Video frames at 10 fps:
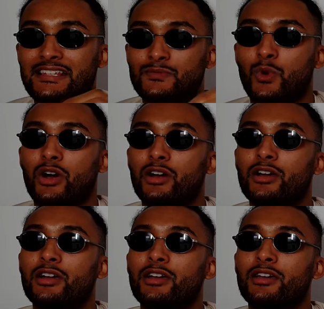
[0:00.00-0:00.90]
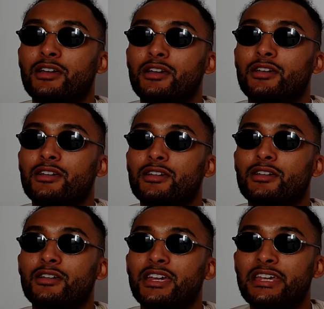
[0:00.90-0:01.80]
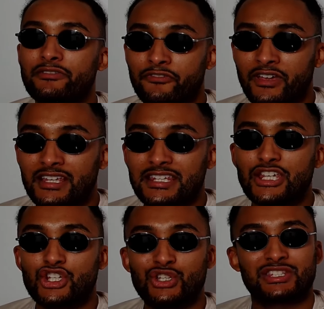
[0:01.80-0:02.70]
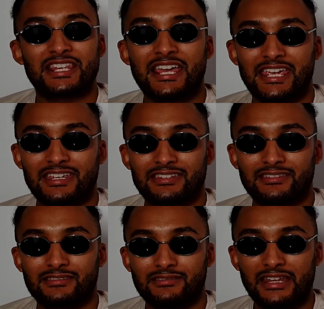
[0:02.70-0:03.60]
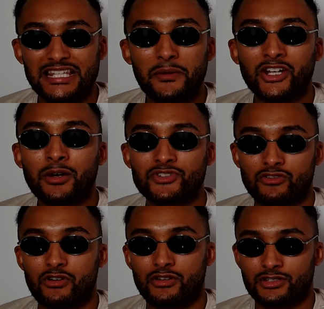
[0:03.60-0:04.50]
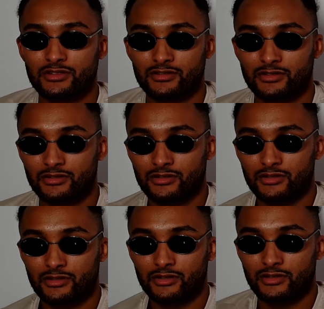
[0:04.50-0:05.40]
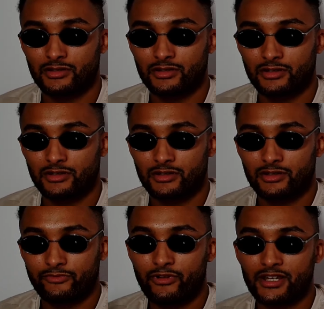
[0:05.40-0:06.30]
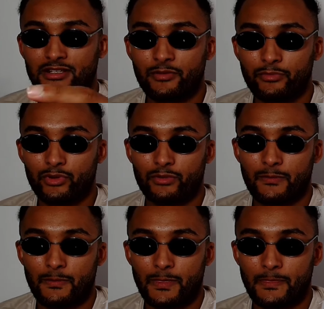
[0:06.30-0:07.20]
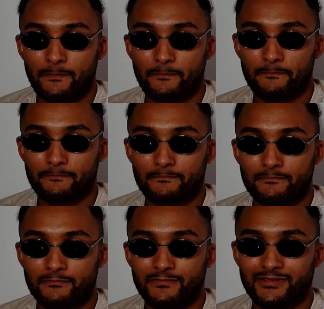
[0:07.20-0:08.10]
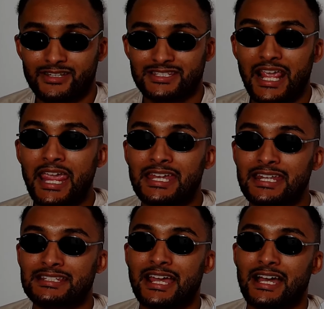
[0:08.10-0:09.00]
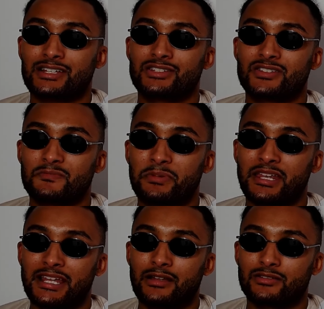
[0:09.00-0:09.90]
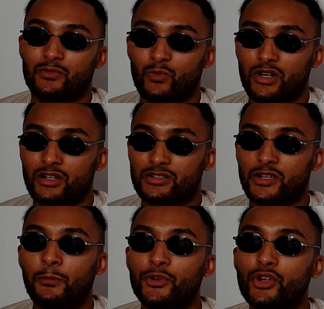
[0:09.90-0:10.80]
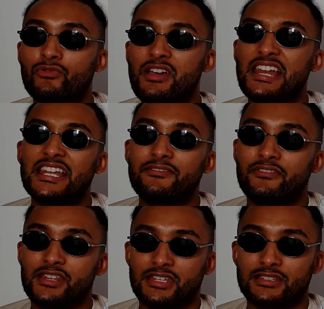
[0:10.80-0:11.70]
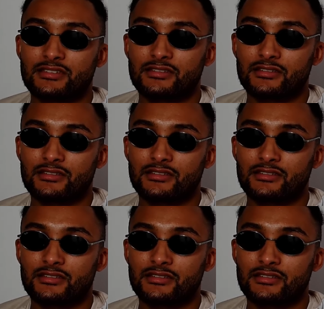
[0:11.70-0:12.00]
what he thinks he should say. That's how it comes across. For example, the saying is, actions speak louder than words. Someone who really lived for this,